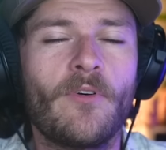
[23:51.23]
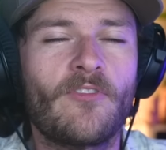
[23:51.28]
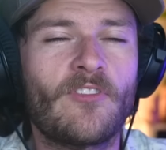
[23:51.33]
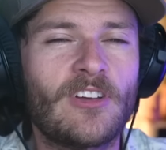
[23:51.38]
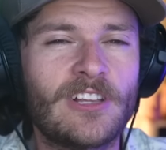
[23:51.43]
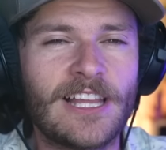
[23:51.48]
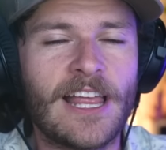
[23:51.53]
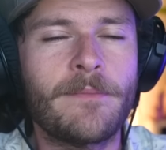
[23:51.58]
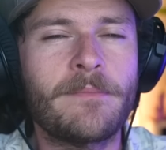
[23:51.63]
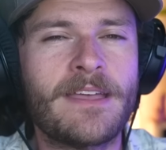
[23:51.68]

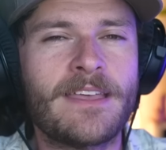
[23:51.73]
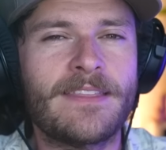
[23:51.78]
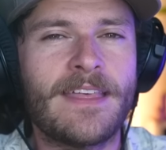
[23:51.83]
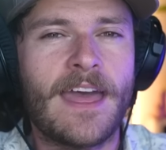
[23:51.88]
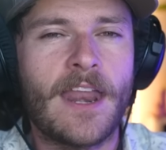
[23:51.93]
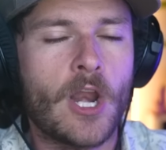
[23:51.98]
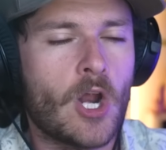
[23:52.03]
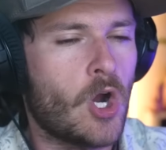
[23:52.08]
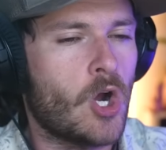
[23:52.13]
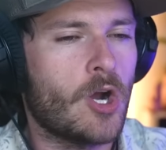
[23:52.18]
Wolf claiming
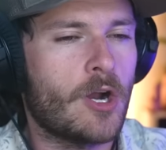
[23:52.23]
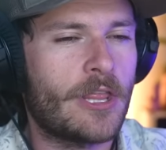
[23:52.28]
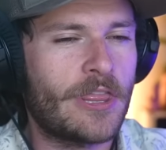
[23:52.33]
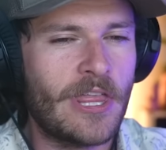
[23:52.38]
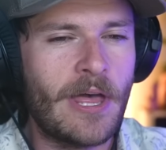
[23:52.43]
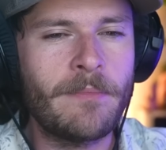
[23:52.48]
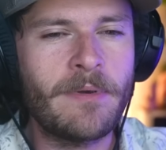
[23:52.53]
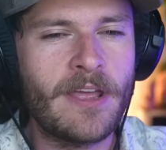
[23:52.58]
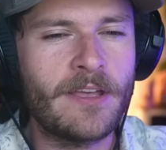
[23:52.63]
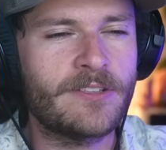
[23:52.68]
that her
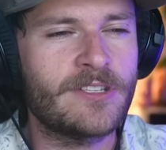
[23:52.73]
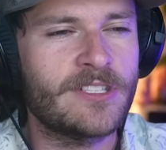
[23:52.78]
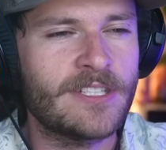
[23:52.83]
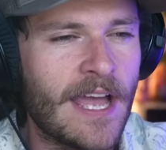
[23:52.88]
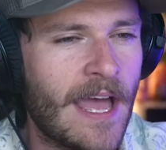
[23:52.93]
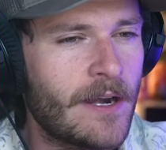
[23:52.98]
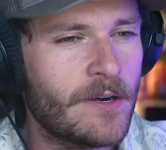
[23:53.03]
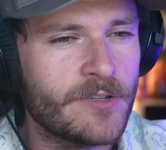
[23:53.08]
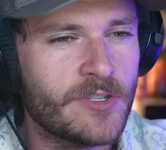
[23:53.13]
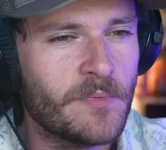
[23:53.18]
thumbnails and
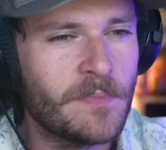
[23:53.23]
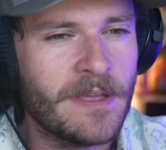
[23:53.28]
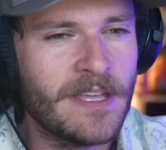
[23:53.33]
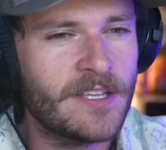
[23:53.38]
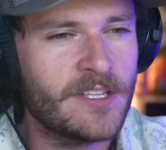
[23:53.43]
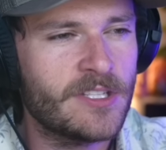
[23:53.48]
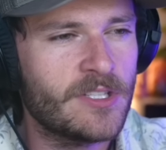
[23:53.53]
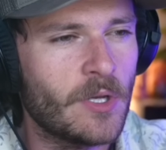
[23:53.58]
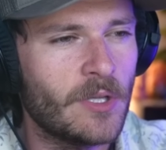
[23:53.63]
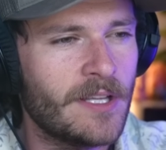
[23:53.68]
titles are
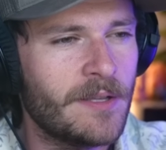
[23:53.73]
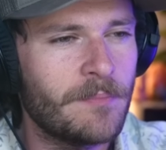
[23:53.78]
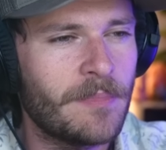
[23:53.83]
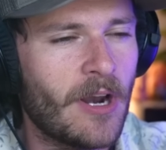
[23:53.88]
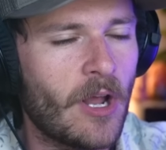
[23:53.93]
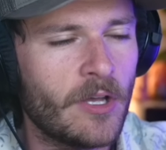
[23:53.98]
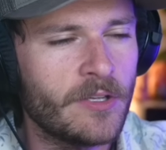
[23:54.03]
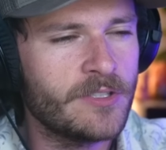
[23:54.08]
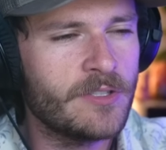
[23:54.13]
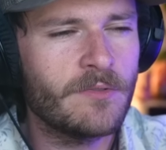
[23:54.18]
being stolen,
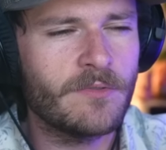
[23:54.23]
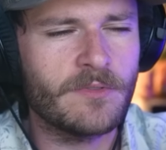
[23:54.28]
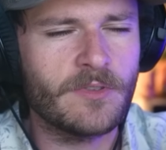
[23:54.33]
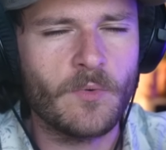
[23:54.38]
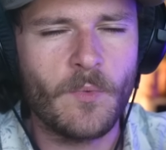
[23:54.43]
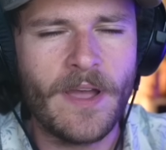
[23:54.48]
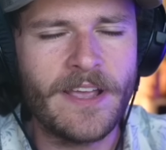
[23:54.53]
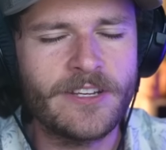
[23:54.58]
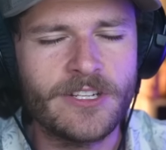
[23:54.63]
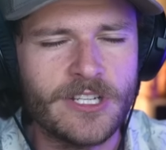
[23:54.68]
but also
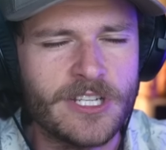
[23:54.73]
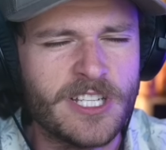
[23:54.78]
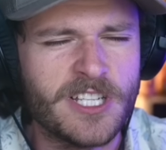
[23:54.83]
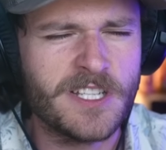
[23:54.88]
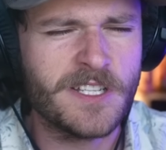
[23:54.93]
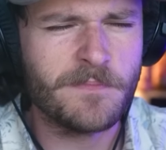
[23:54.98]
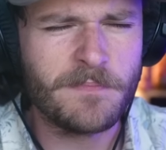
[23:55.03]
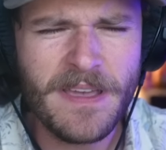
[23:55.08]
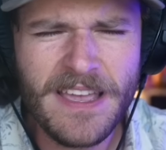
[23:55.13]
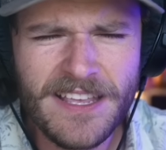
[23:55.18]
the way she
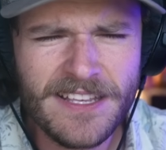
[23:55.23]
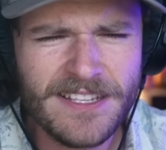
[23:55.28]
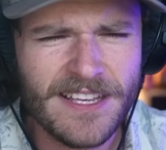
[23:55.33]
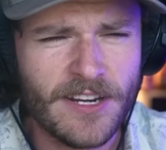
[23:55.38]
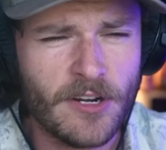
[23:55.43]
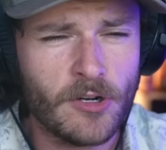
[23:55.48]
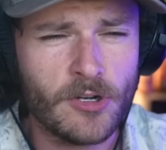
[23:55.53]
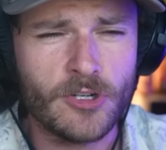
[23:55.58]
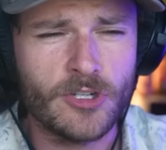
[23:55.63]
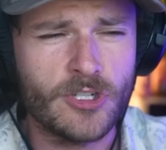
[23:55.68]
speaks
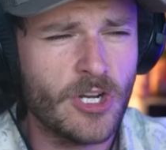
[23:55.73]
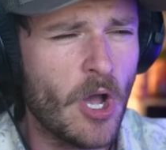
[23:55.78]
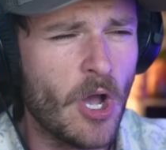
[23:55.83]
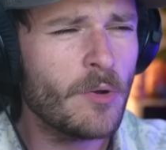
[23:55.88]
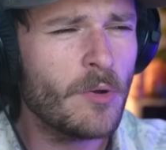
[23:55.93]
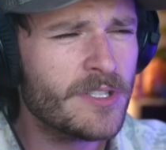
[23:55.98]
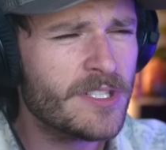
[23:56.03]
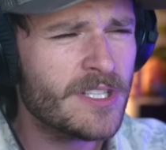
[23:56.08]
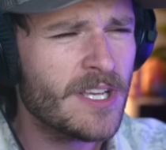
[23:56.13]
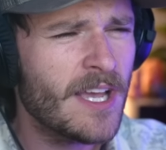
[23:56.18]
and her
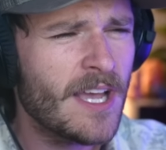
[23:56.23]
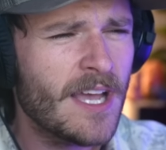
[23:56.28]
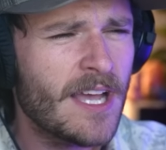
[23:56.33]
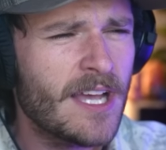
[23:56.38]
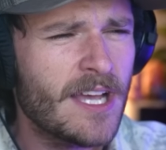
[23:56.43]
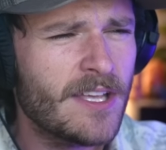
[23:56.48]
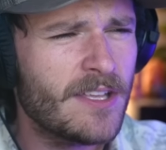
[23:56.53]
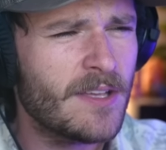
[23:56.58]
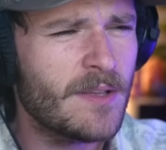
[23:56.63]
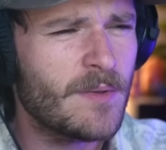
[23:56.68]
jokes,
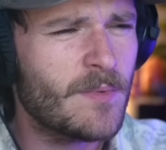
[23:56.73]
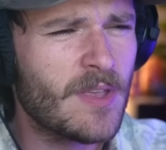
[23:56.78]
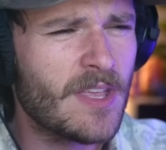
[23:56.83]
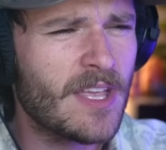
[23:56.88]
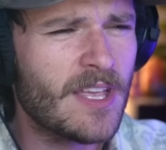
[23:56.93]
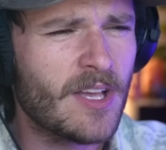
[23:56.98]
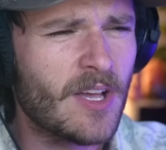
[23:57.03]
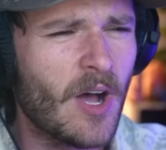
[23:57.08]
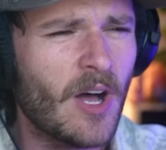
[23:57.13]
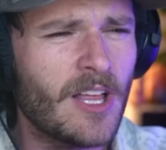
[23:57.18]

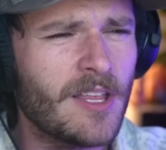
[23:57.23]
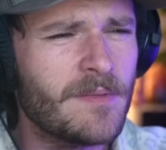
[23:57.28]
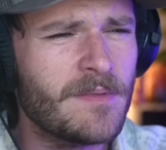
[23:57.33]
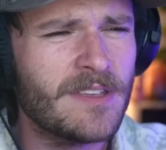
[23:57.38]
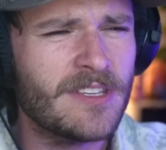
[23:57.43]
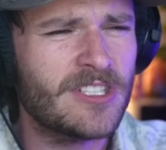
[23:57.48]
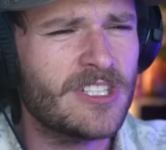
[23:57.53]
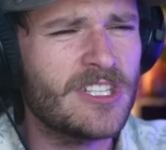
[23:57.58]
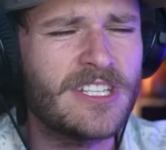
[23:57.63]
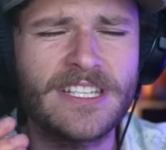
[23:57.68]

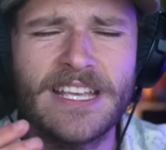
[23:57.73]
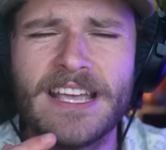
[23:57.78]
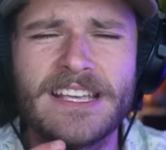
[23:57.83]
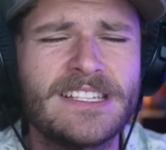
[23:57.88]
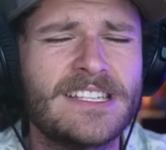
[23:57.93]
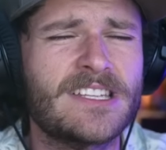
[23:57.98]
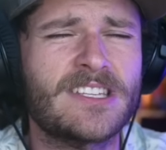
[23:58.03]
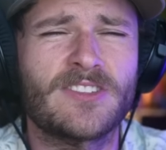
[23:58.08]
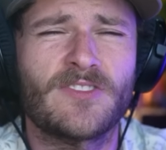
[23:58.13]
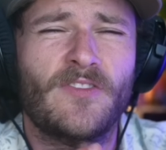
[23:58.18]
calling, she
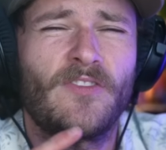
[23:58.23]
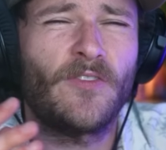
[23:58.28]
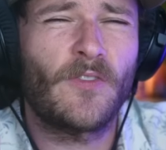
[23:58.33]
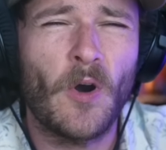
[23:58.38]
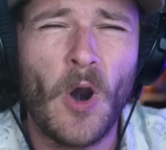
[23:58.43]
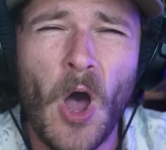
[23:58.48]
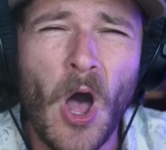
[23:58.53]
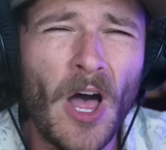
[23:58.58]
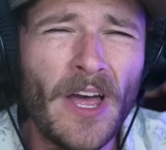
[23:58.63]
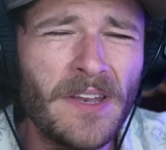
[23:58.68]
says it's
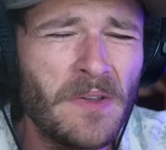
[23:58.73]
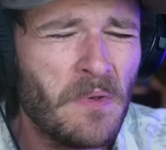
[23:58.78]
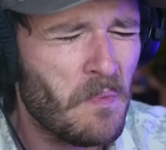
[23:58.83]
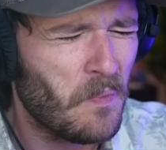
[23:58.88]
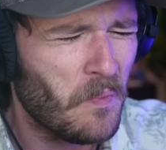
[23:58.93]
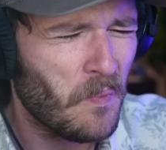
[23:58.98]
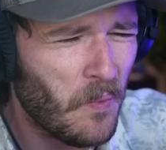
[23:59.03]
fraud.